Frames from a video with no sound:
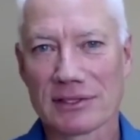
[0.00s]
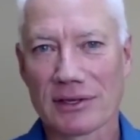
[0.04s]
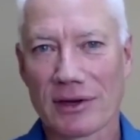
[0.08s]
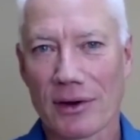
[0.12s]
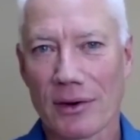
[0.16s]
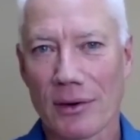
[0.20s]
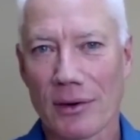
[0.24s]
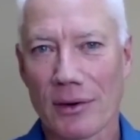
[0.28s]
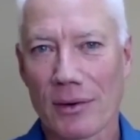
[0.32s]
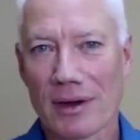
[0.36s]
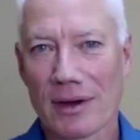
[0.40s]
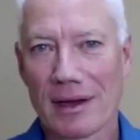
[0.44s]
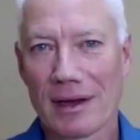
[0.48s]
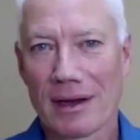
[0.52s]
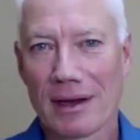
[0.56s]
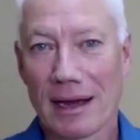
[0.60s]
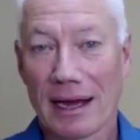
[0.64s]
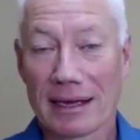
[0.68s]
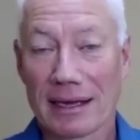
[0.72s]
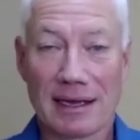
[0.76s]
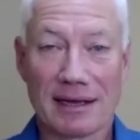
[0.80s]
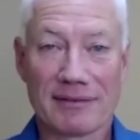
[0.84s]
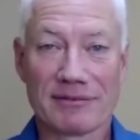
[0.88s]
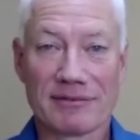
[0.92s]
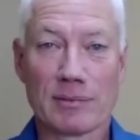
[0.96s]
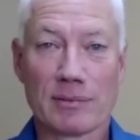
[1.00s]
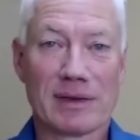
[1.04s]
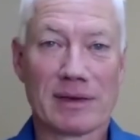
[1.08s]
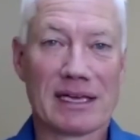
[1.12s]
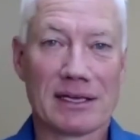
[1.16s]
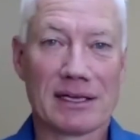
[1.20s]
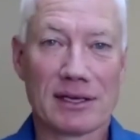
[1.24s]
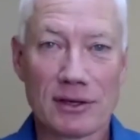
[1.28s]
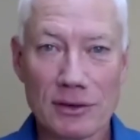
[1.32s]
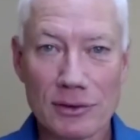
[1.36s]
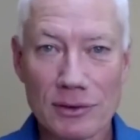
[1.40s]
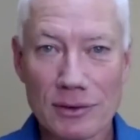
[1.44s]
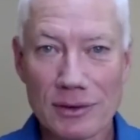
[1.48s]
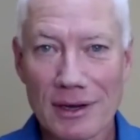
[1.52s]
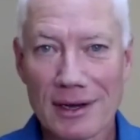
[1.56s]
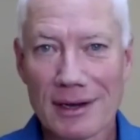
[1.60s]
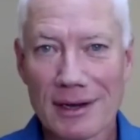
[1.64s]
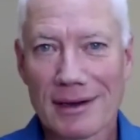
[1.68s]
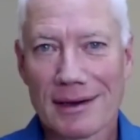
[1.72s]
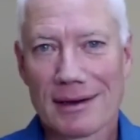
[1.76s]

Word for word: So I'd love to meet you.